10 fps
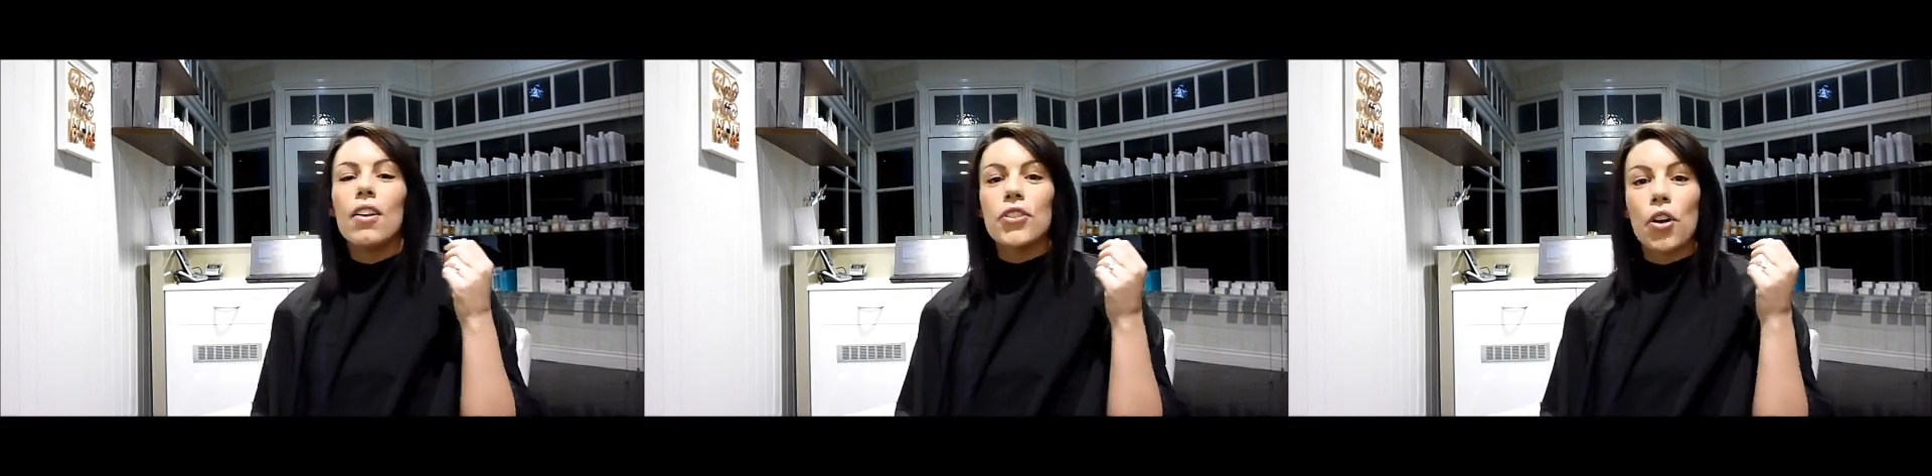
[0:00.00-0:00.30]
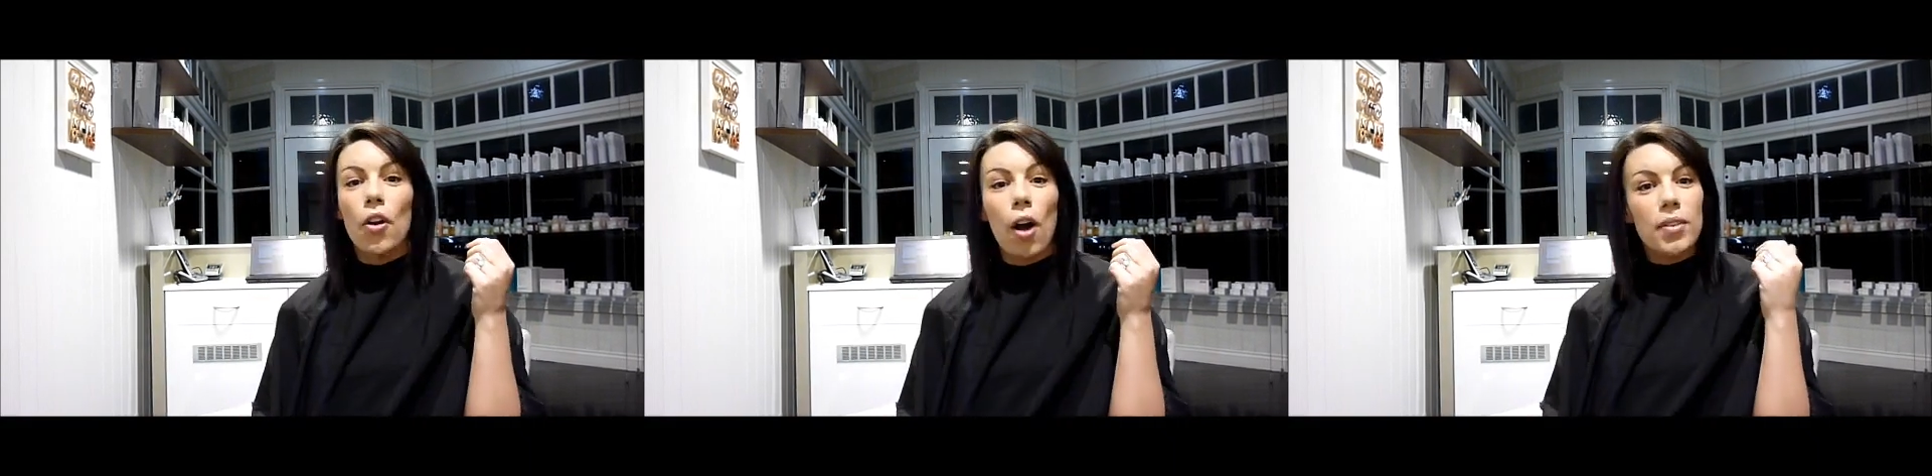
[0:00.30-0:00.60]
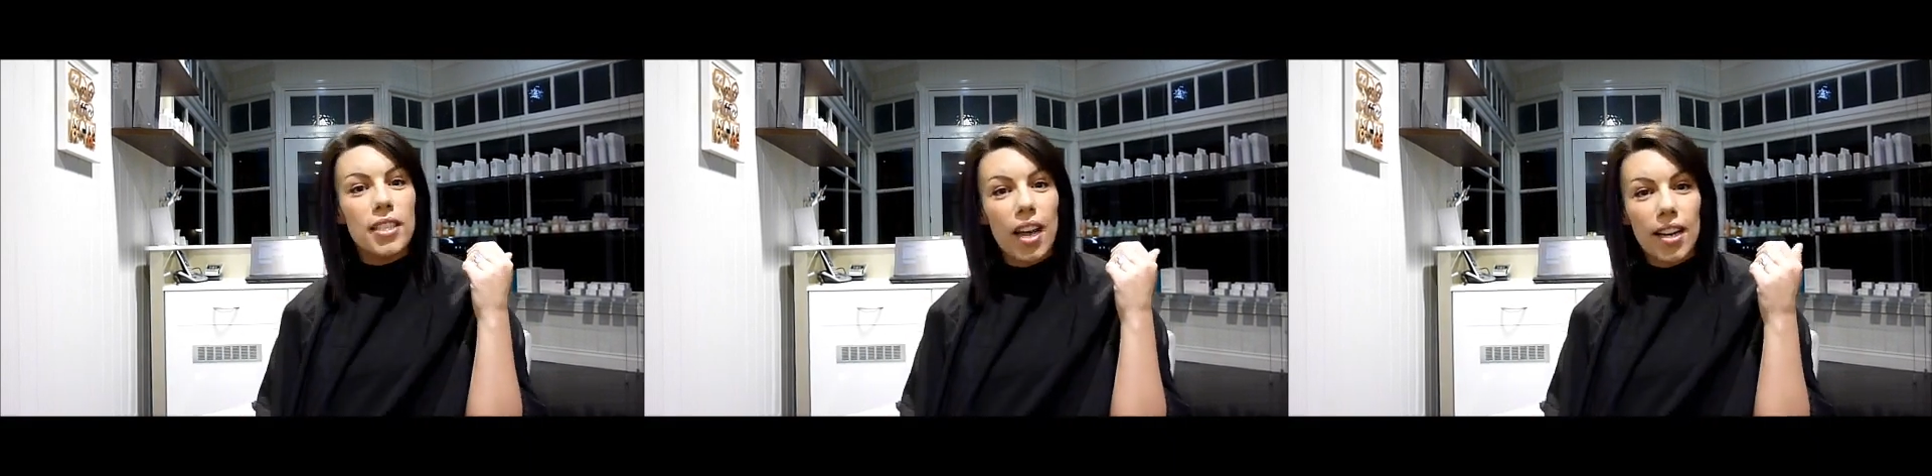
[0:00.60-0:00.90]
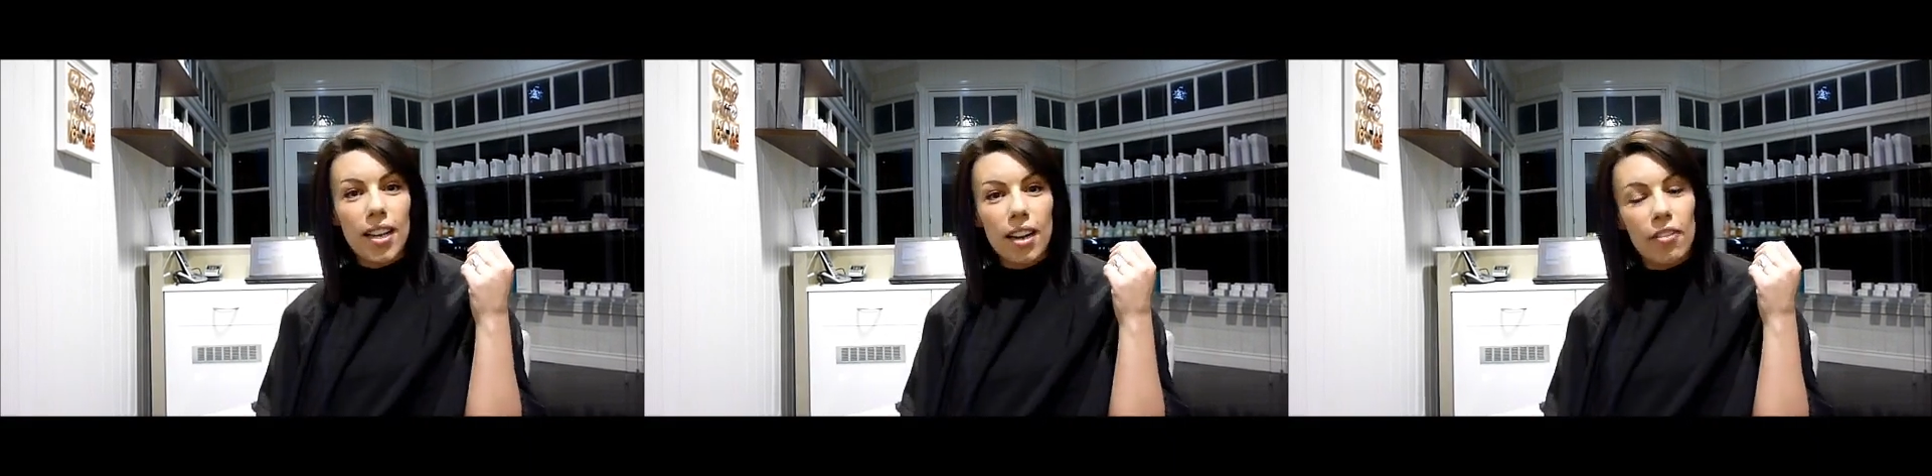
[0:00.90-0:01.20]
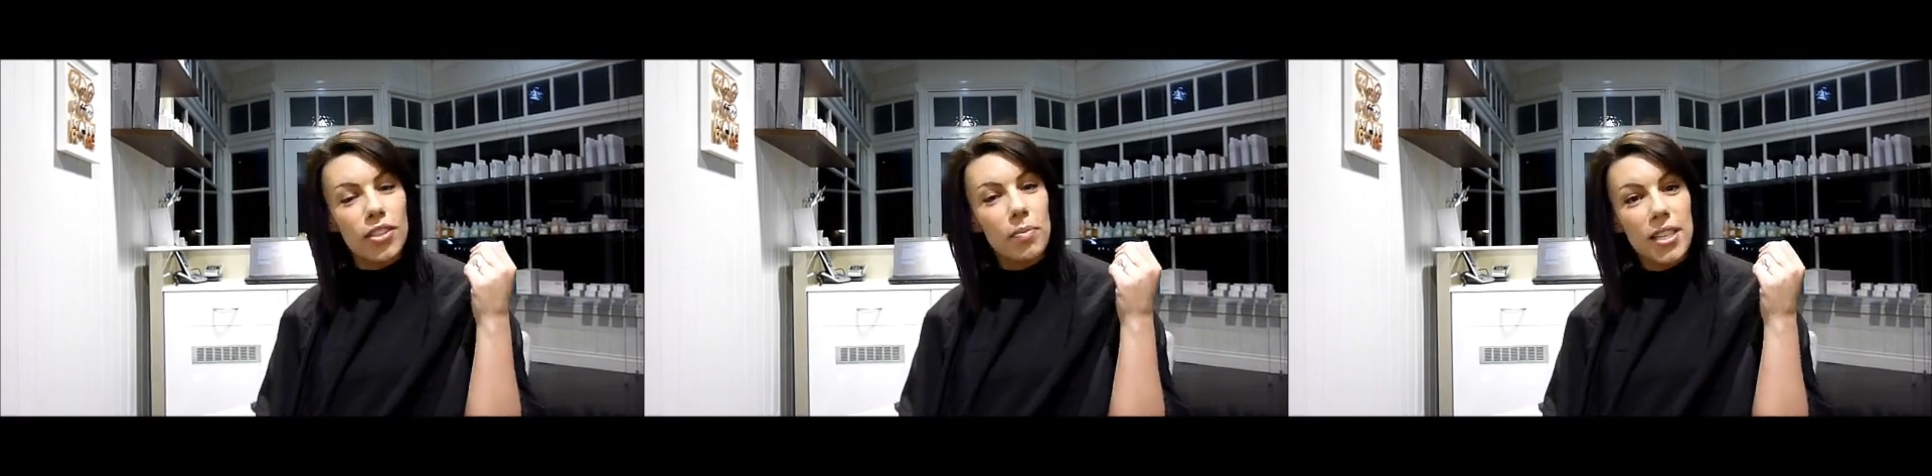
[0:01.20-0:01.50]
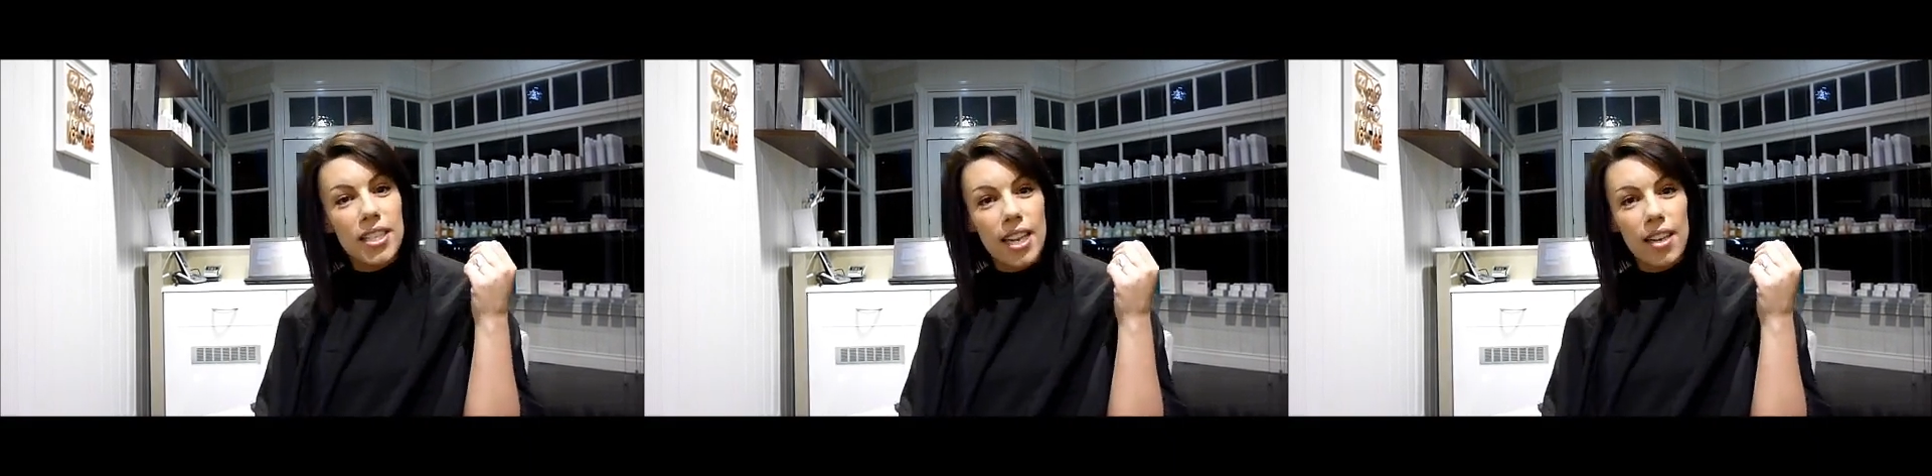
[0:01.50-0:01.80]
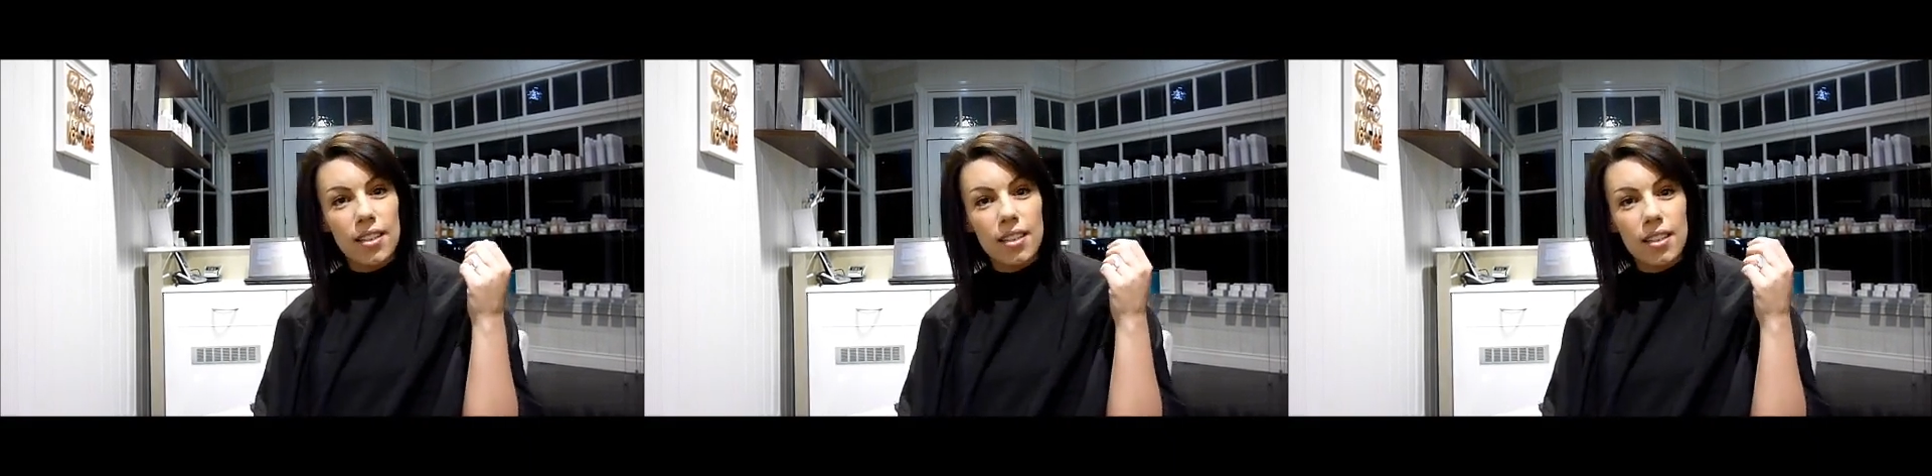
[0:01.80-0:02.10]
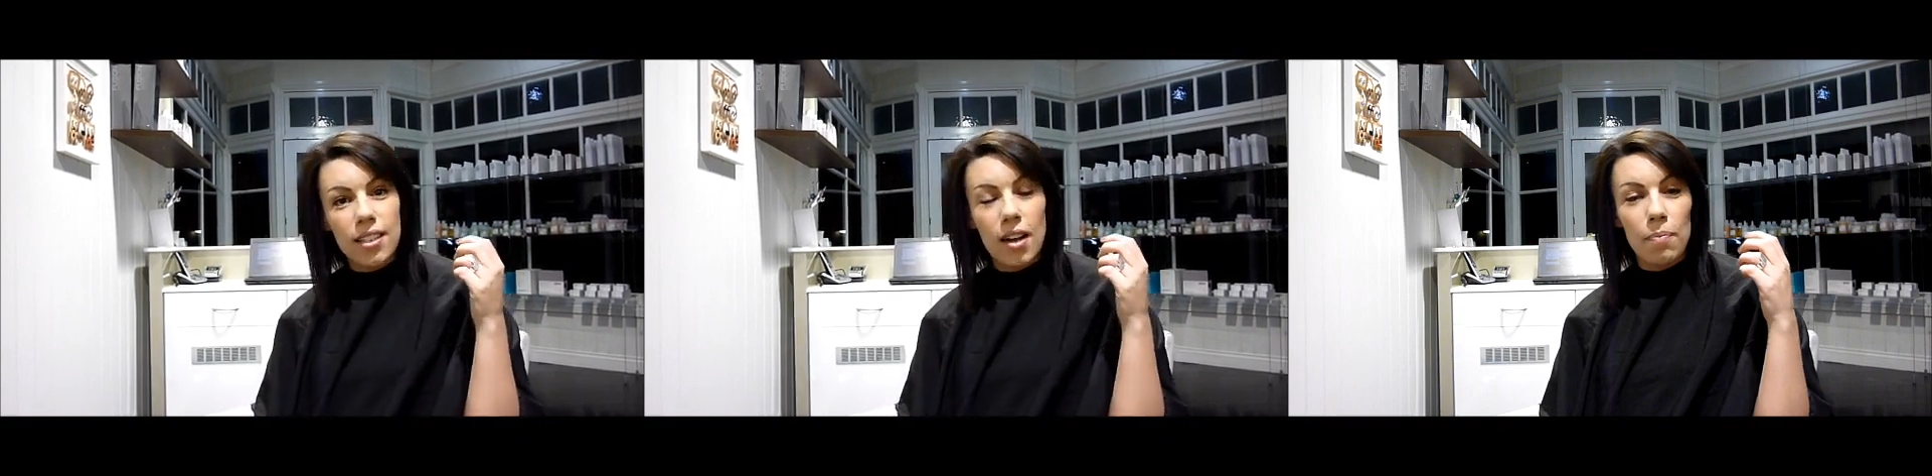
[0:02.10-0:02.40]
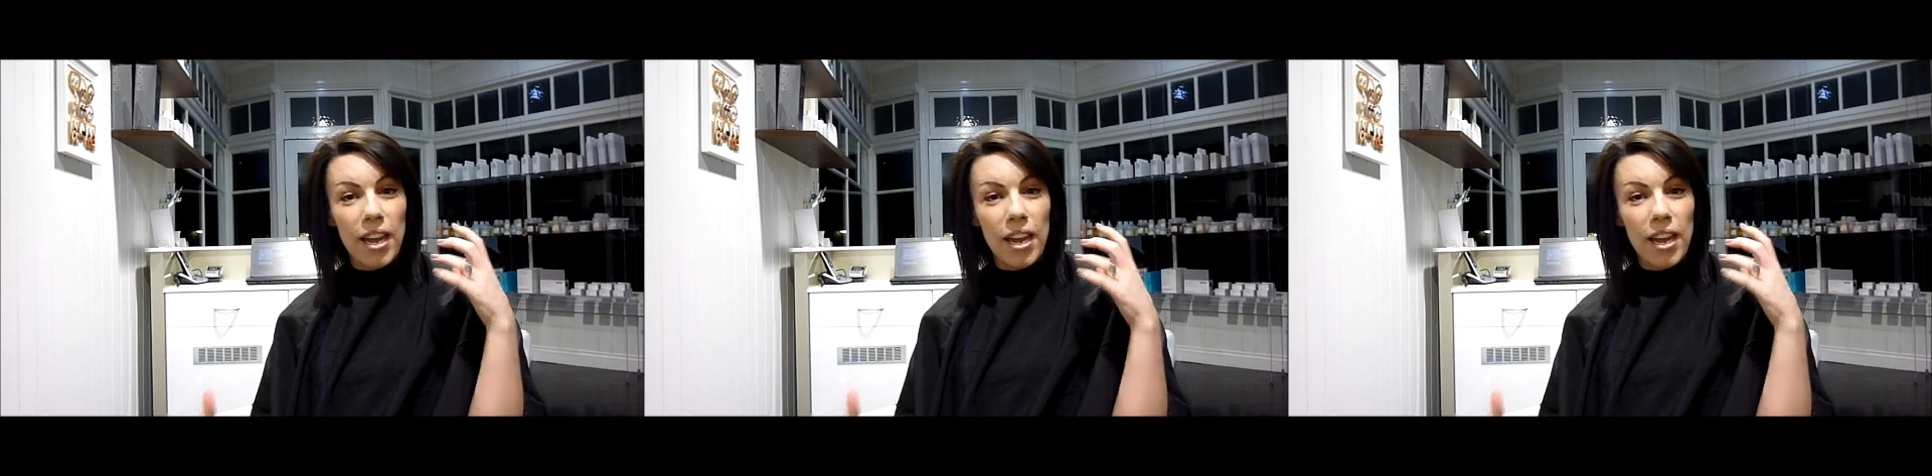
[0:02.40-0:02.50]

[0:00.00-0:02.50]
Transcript: So I was lucky enough to be sent some